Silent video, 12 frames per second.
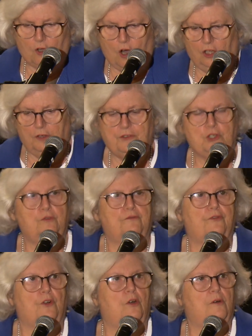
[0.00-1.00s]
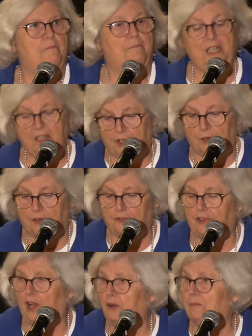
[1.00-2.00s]
all of you for being here to
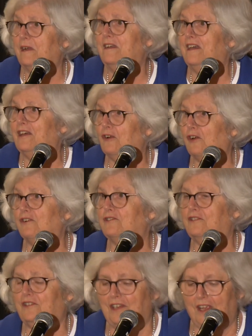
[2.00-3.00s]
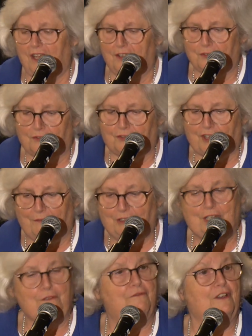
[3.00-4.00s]
celebrate NRTA's
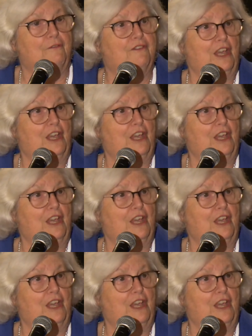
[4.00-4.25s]
75th